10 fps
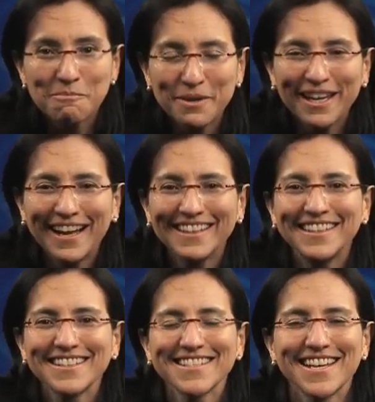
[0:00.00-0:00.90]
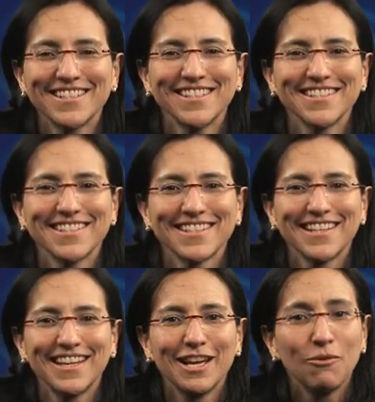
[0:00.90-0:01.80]
big idea sessions.
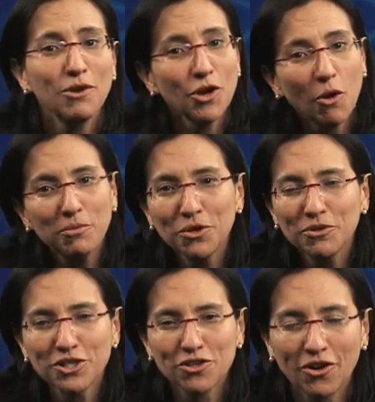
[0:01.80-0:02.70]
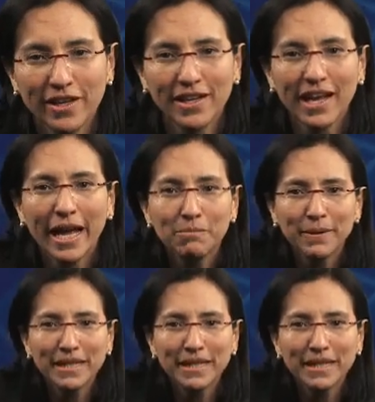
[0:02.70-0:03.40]
We hope you enjoy and